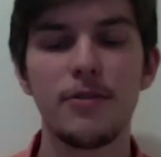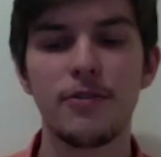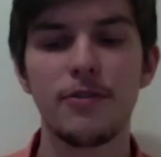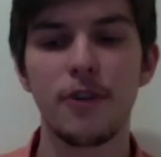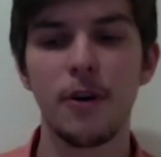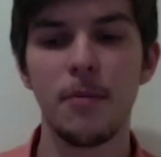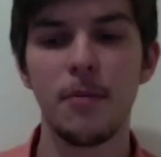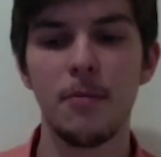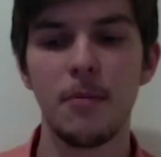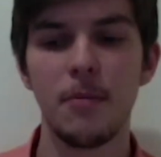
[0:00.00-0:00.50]

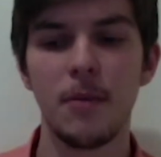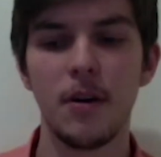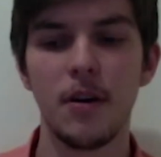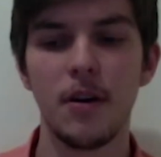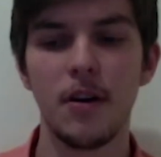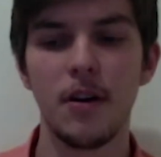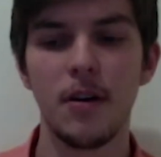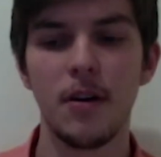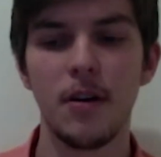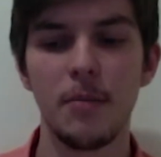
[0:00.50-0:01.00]
from
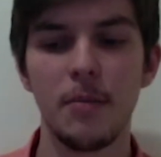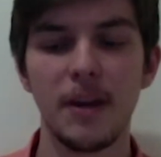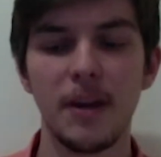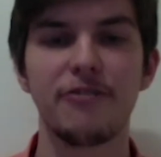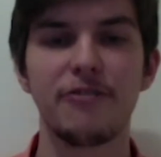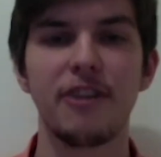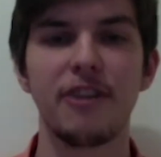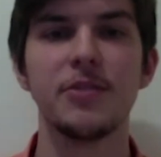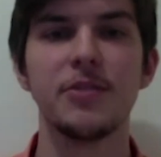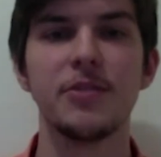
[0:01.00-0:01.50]
being
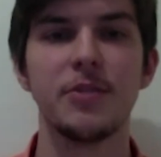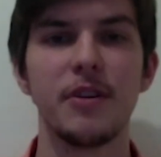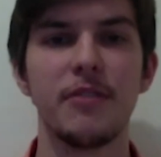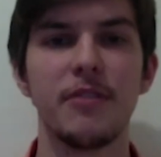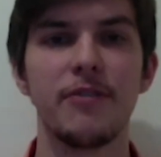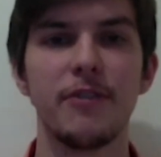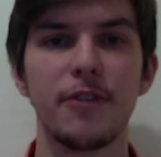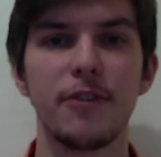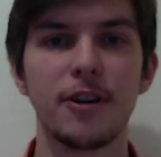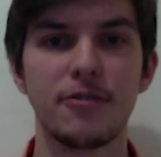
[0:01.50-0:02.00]
friends with
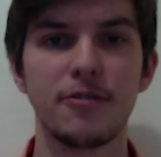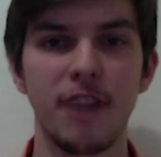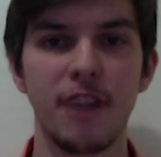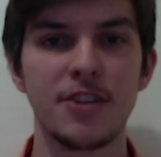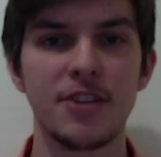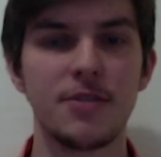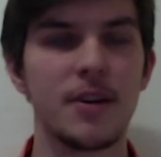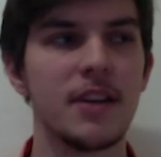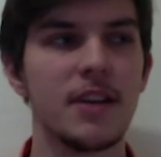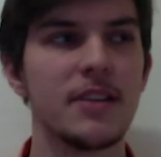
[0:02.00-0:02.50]

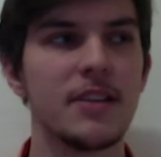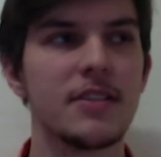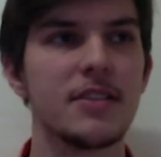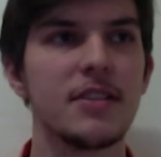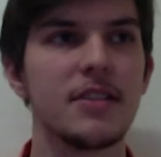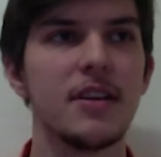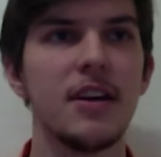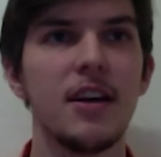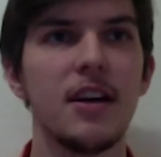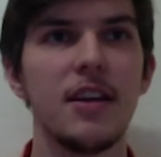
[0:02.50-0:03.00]

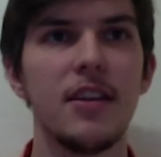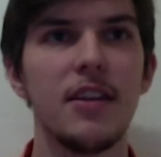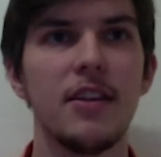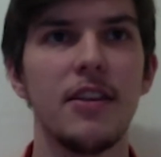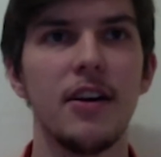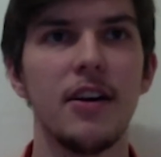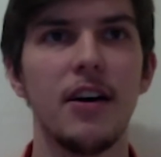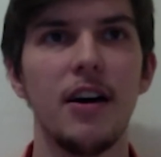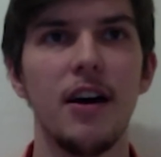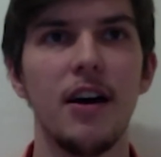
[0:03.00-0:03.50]
graduates
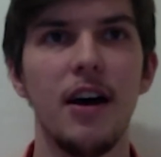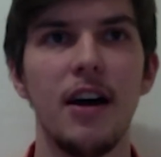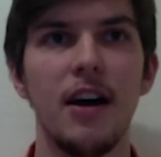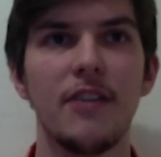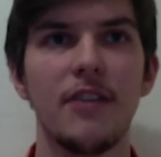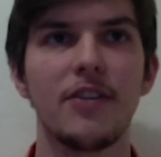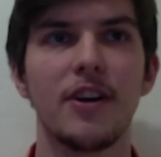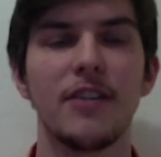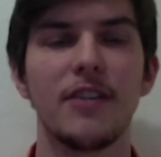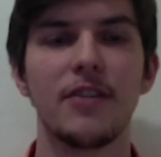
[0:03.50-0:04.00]
that
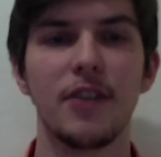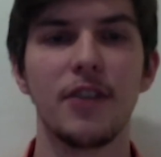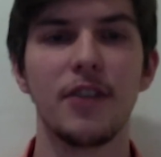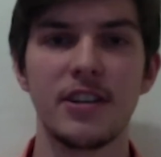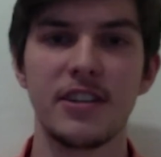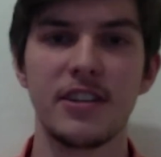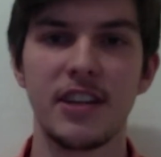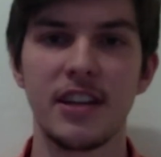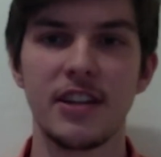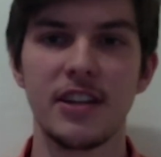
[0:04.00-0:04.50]
have kind of gone into
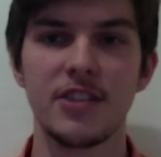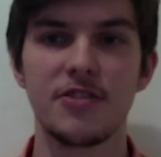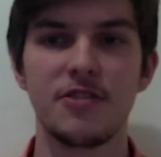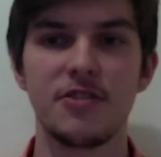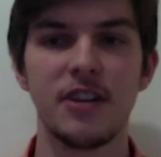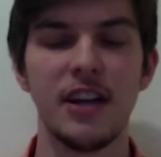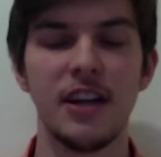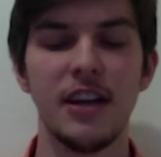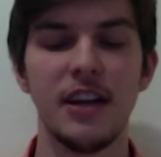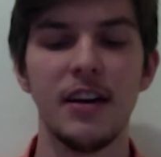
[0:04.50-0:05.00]
the
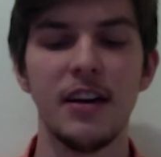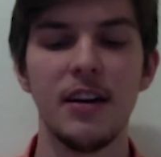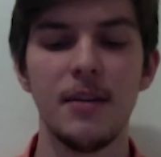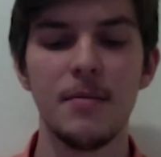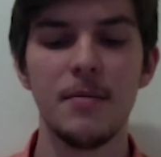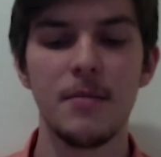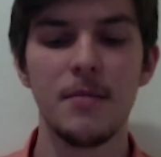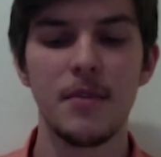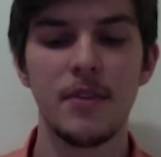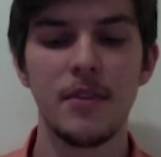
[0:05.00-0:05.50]
industry,
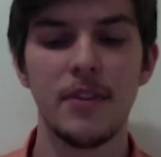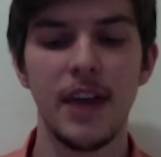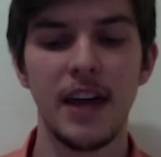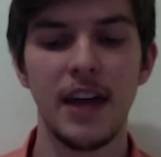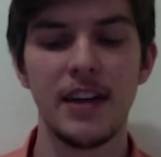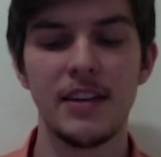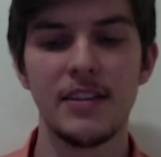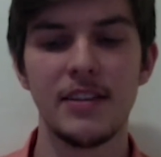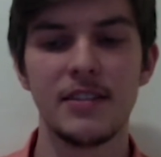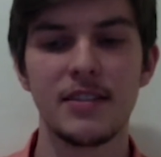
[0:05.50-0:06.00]

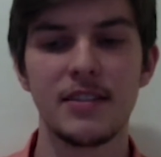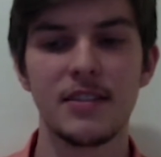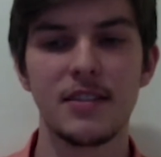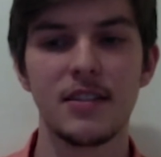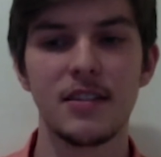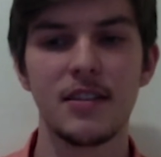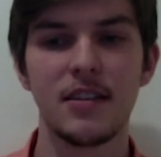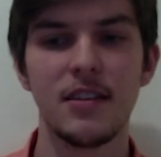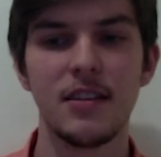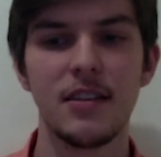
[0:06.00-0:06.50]
they
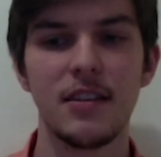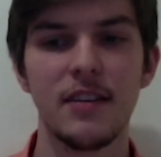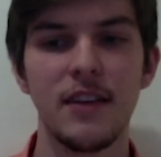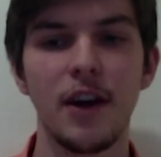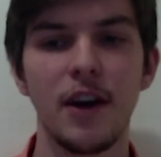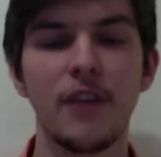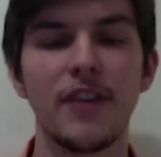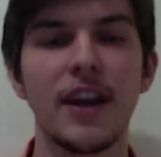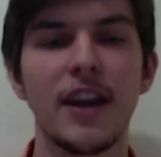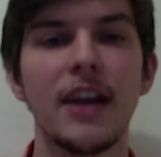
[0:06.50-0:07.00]

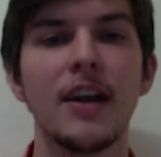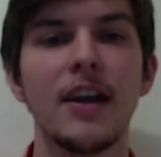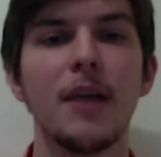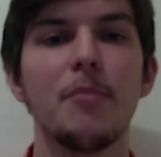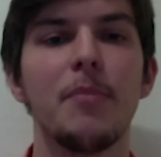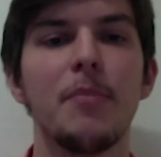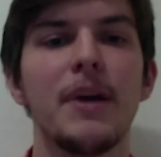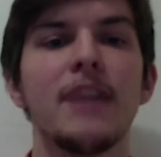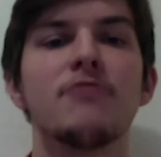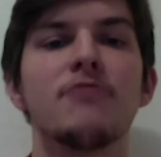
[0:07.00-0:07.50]
often end up
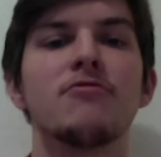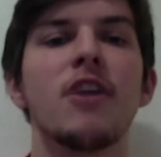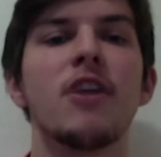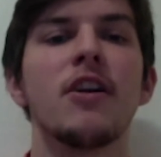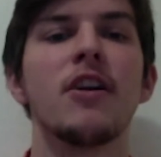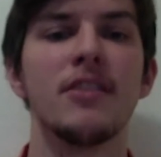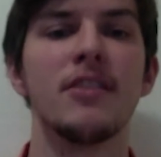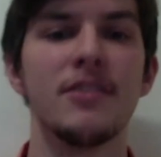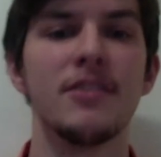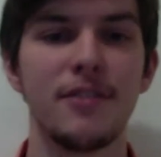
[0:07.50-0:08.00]
being
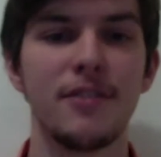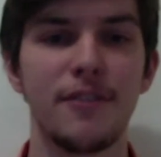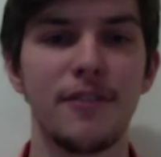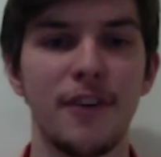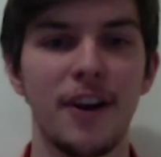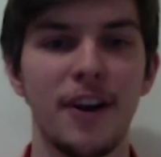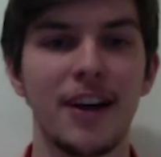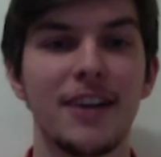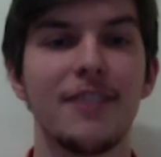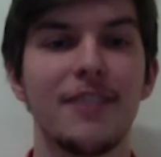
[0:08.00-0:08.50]
runners
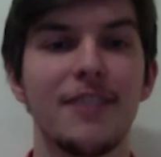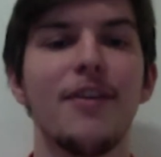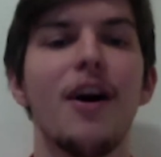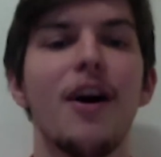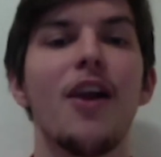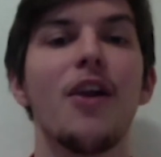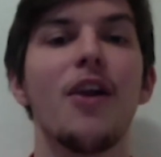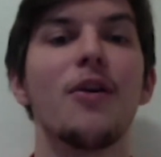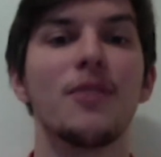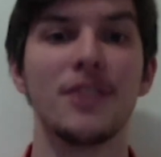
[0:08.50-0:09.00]
for like
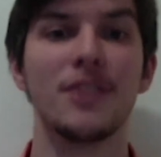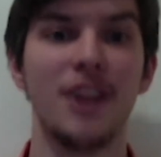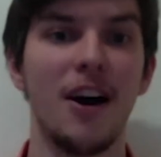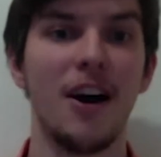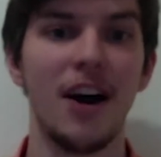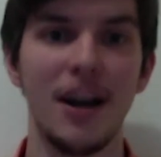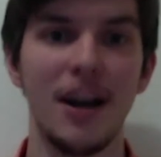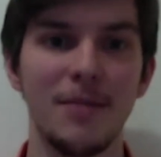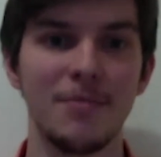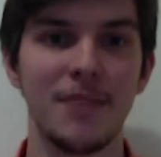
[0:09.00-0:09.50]
a long
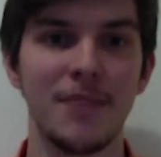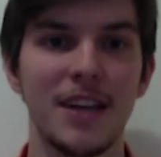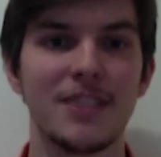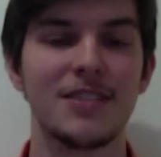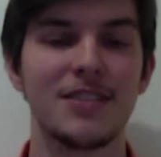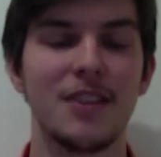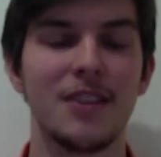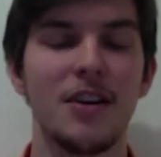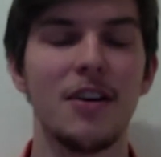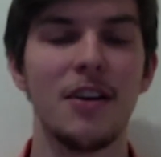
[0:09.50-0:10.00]
time.
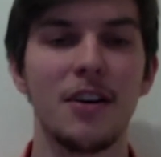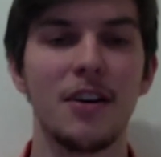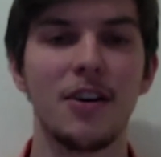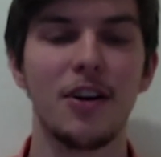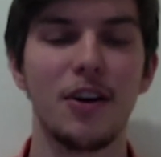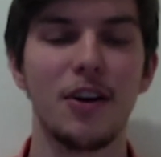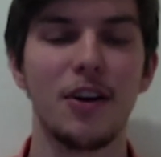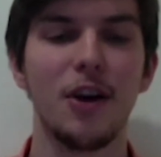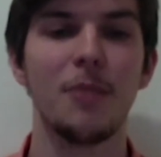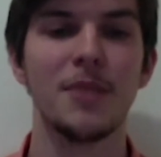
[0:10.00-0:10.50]
That's a
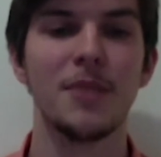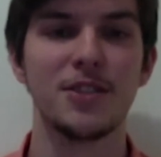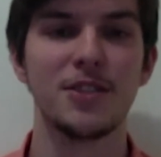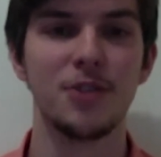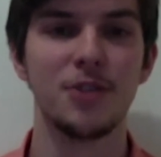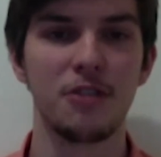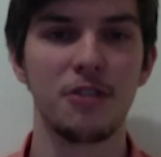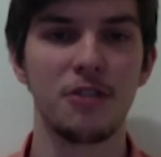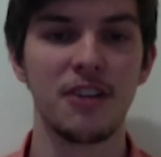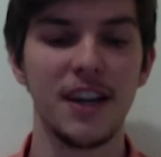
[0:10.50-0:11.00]
common
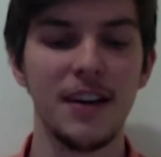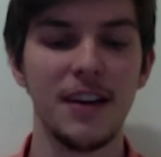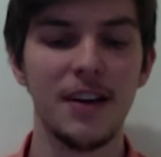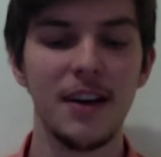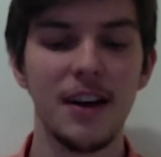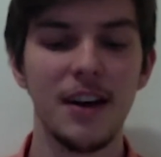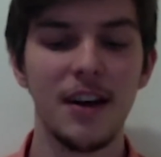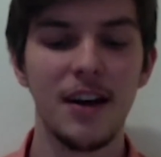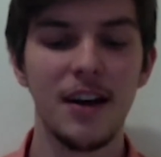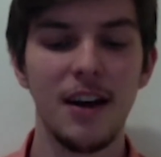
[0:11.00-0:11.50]
story.
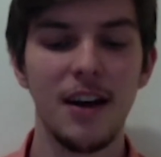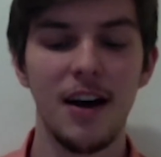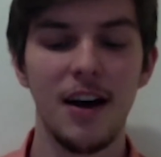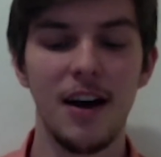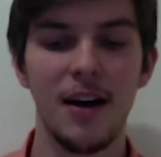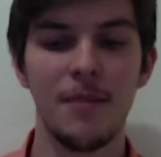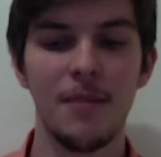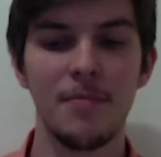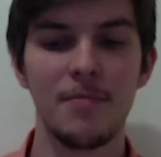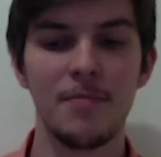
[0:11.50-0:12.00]

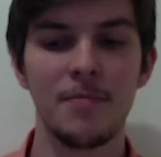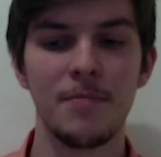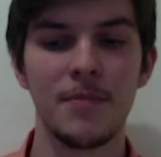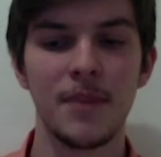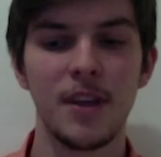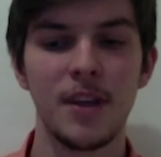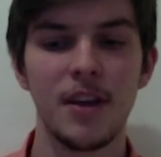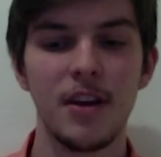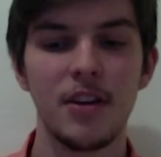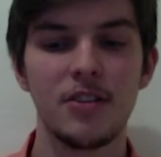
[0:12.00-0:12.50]

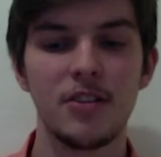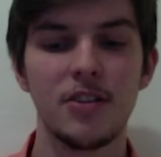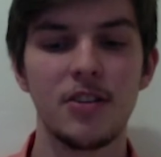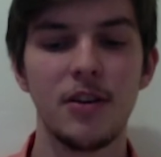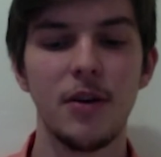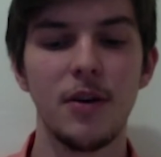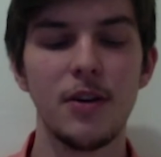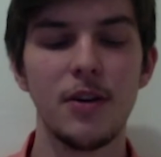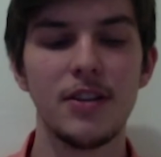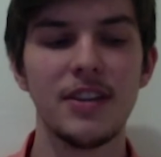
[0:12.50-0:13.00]
Do
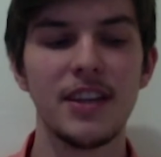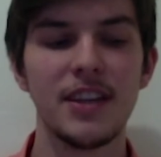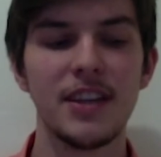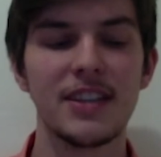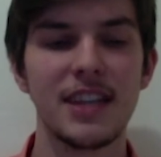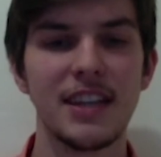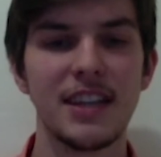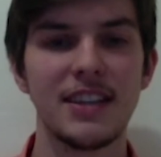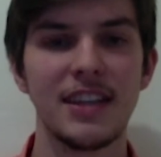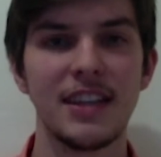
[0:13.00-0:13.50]
you think there's
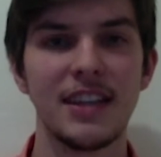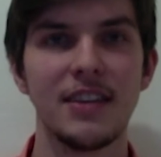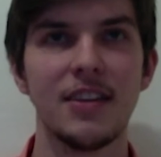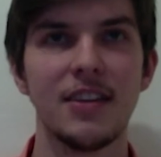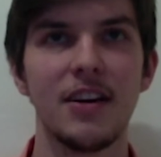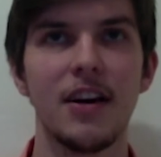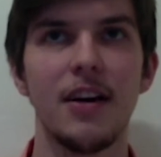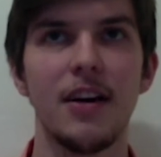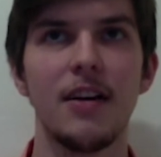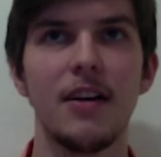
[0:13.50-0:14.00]
anything that